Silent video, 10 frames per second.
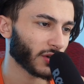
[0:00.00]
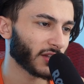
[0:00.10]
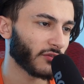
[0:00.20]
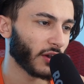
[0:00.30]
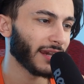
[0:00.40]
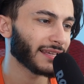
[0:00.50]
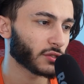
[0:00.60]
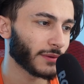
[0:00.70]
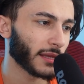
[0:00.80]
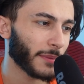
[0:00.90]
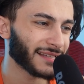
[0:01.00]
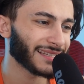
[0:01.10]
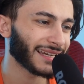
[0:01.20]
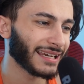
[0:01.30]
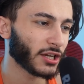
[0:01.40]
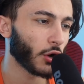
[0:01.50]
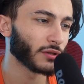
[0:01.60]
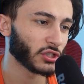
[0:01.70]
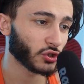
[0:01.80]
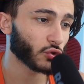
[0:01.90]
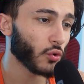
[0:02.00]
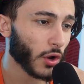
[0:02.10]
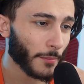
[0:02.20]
transfer links, where they basically go on to talk